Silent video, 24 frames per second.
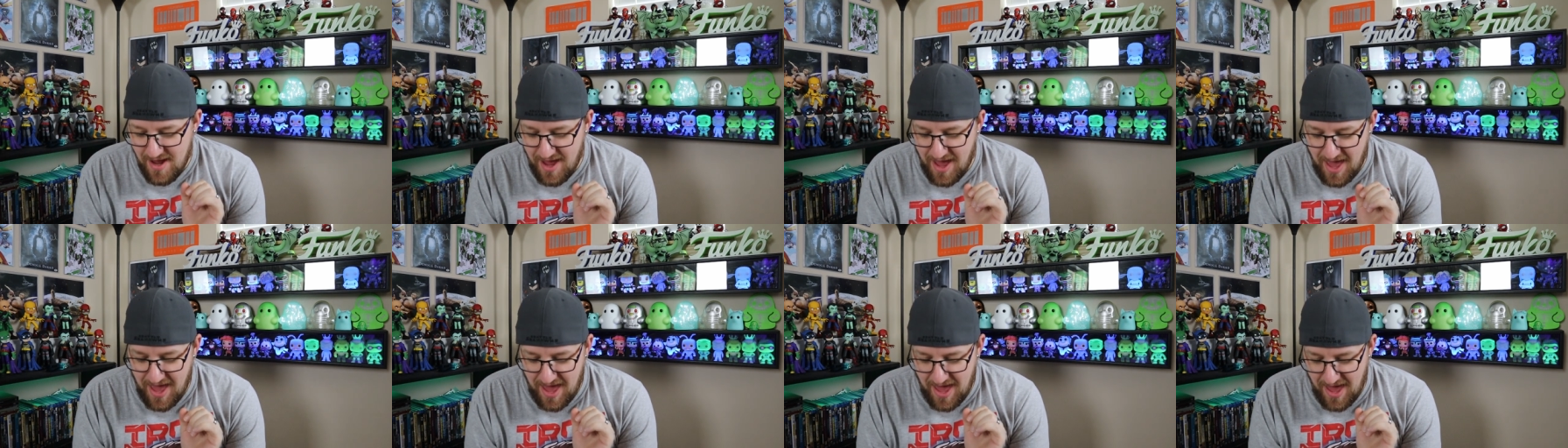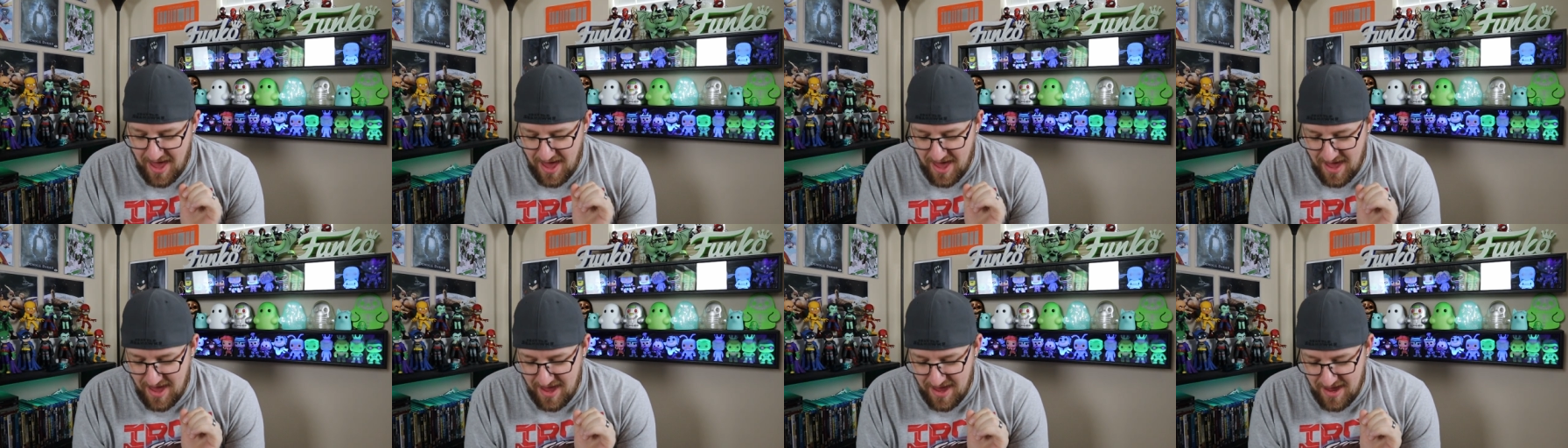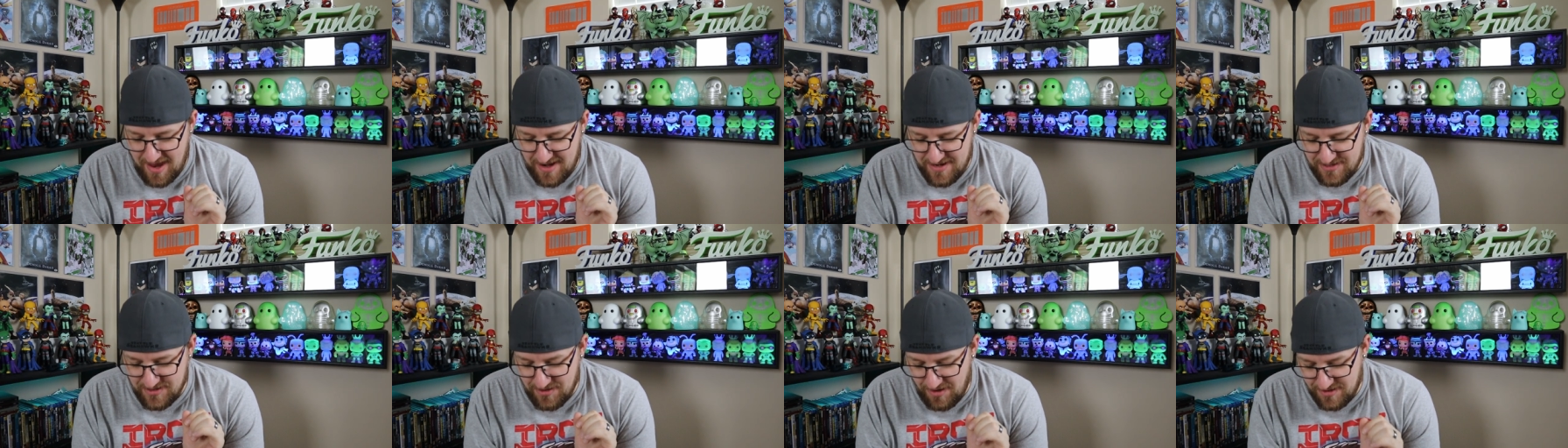
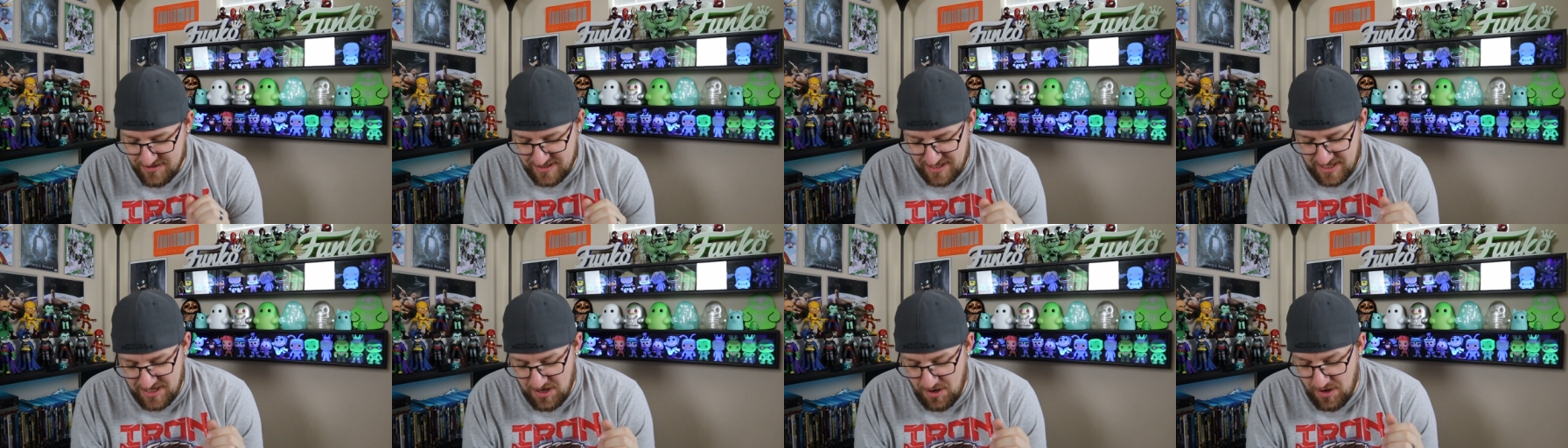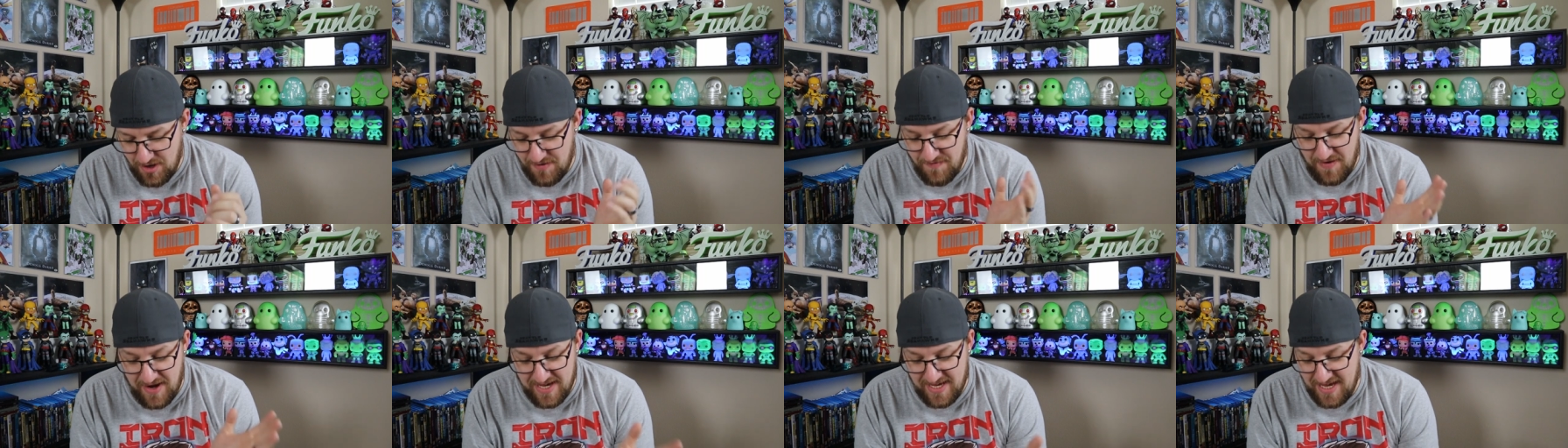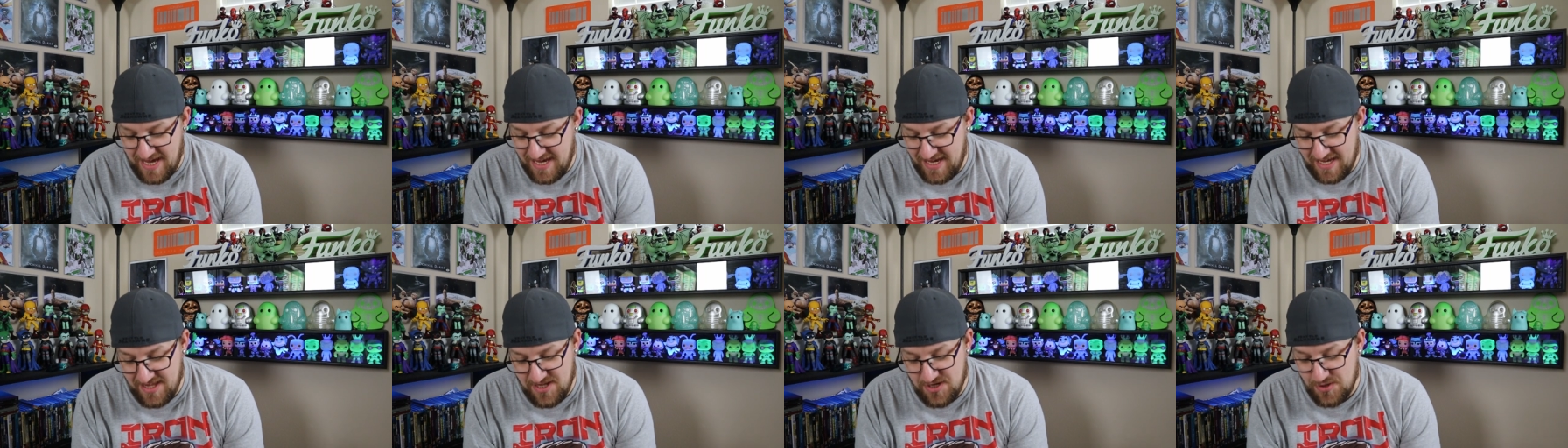And so I was like, you know what, if I
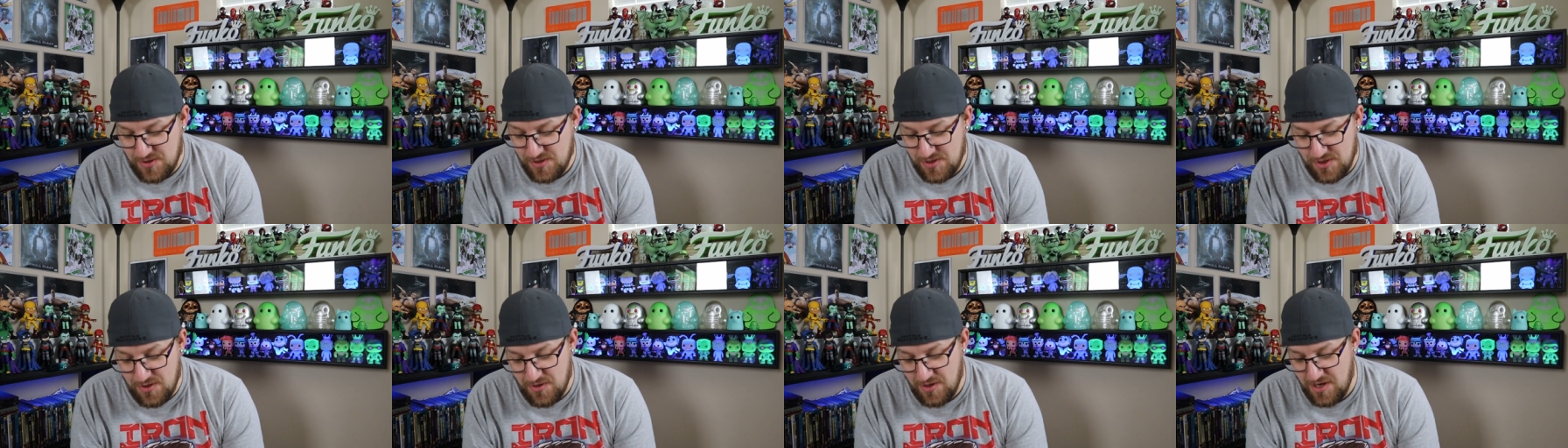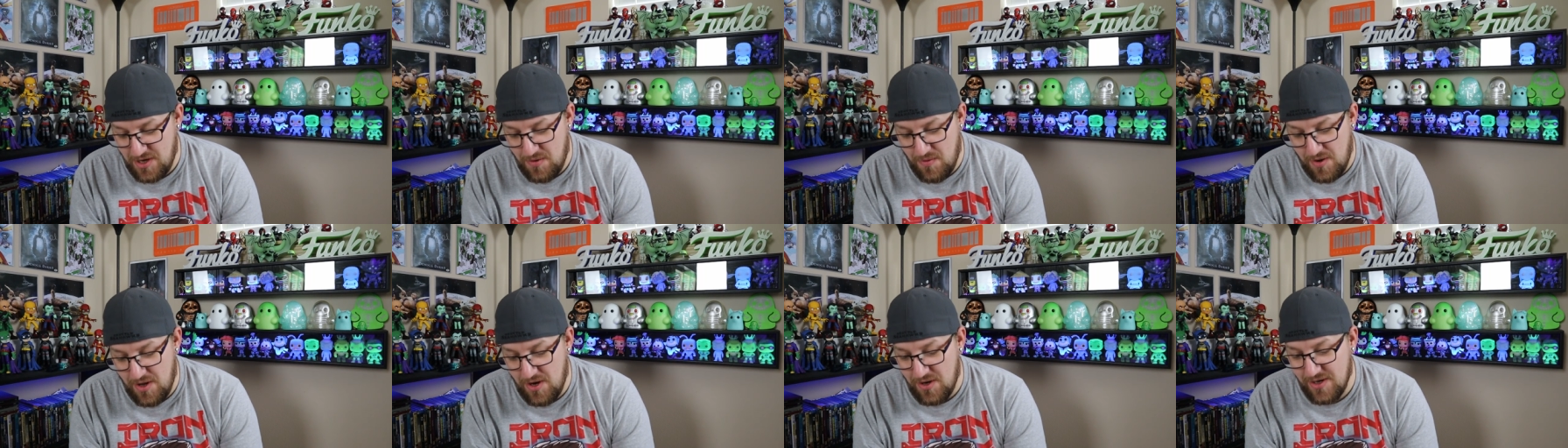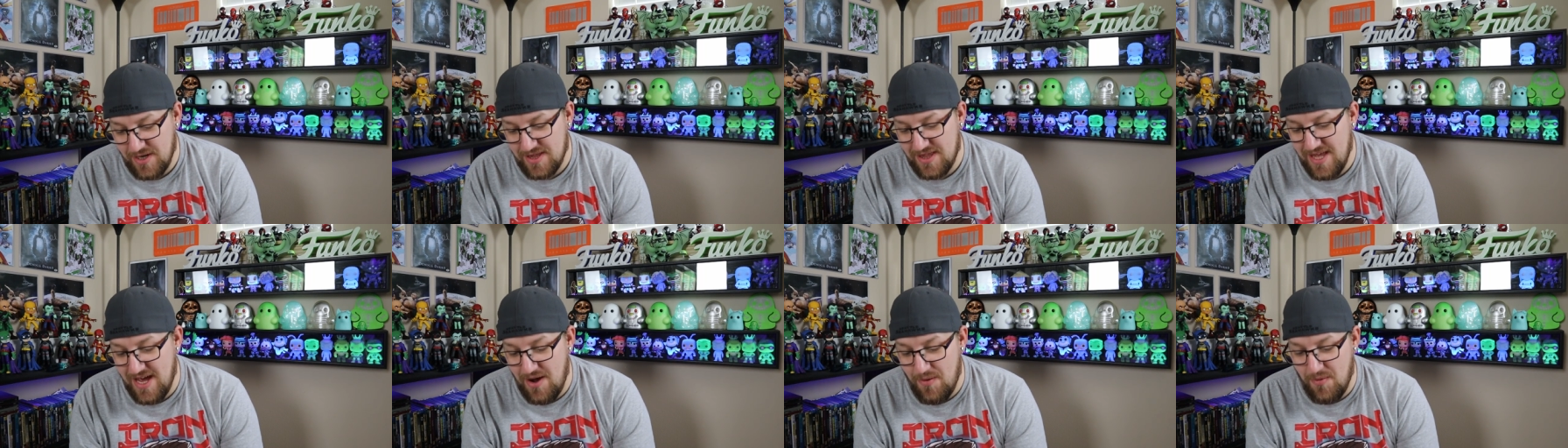can't get the Tokyo one, I'll
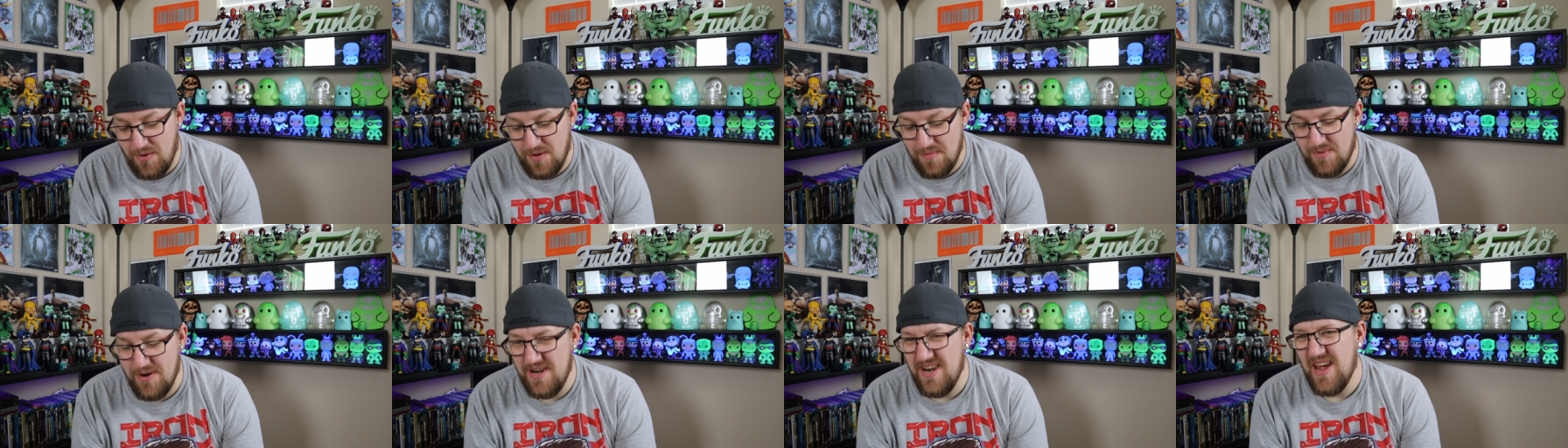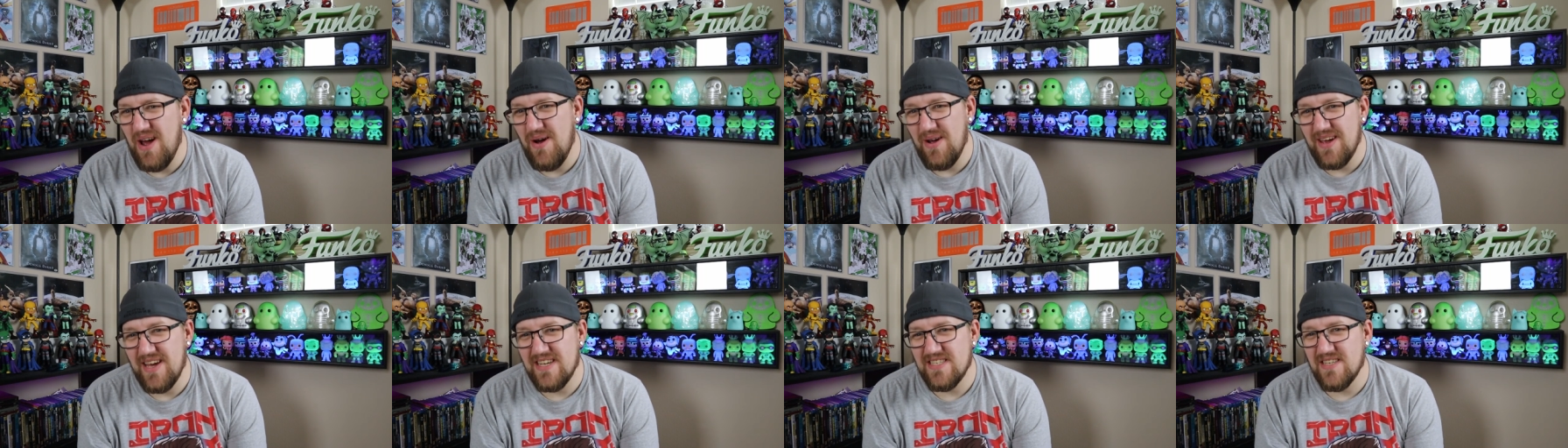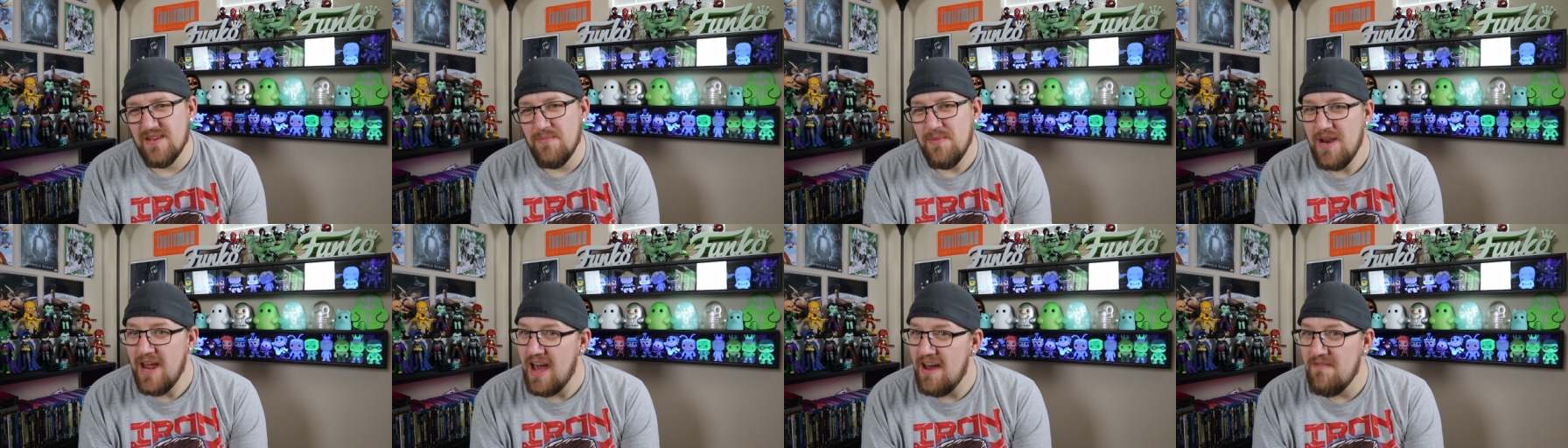get that one. But now I guess
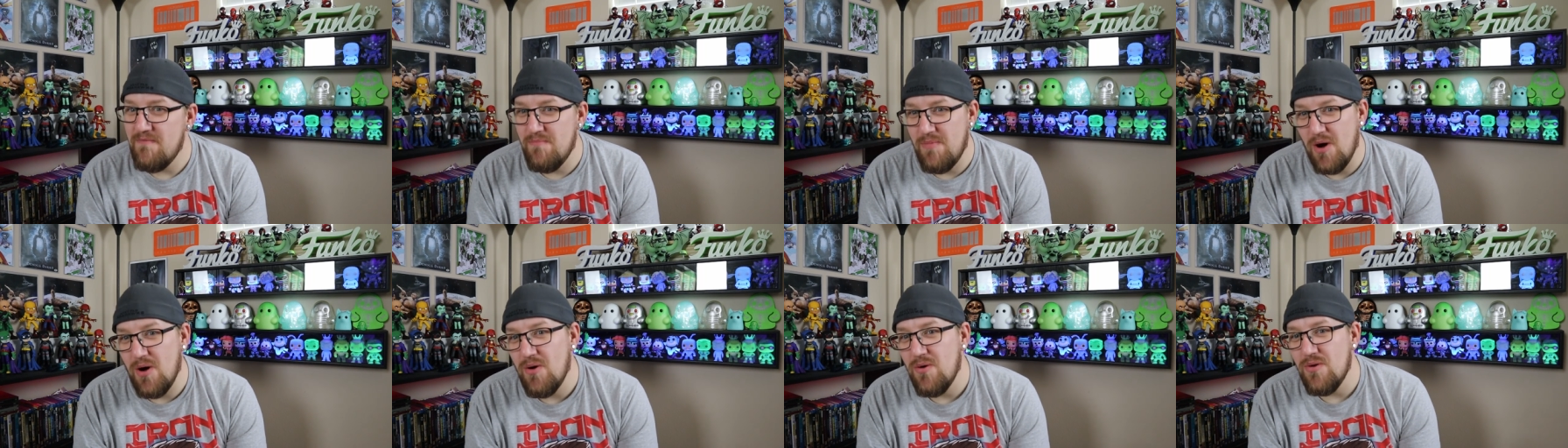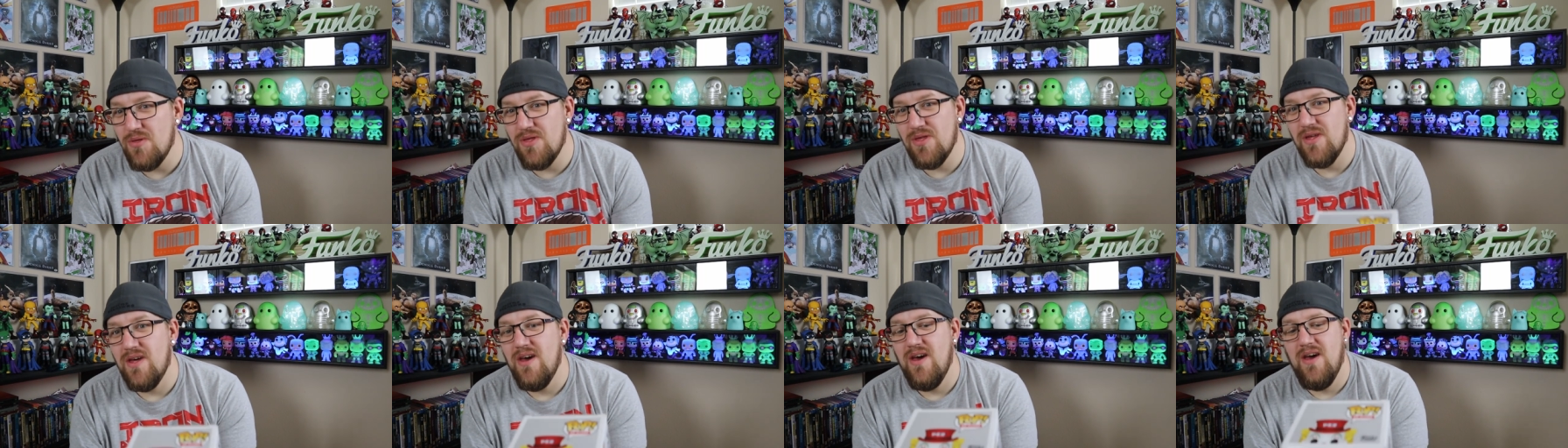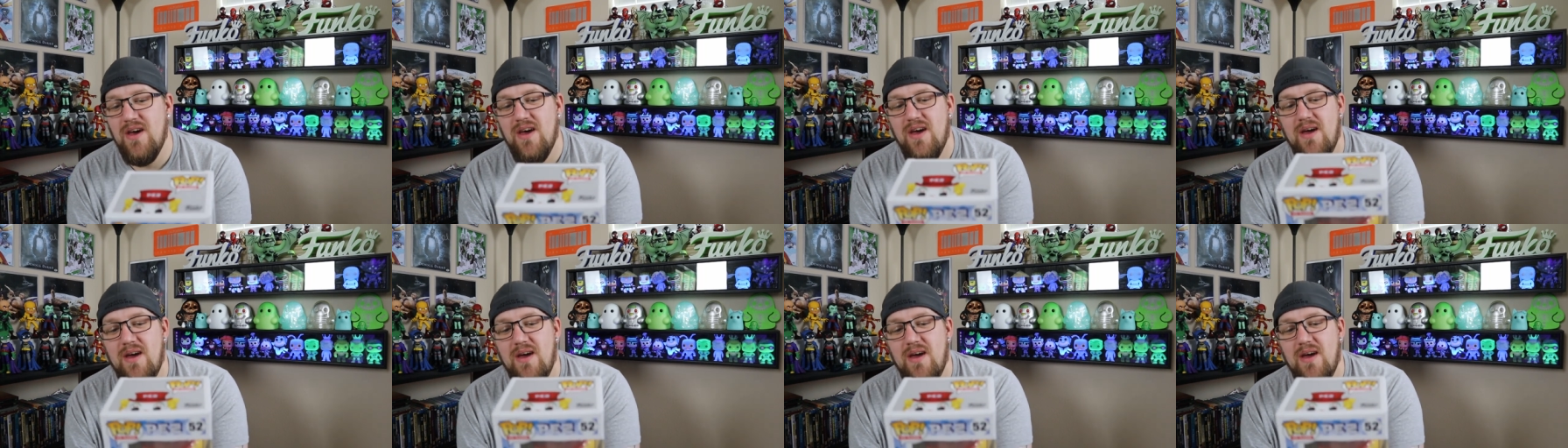I'm going to have both,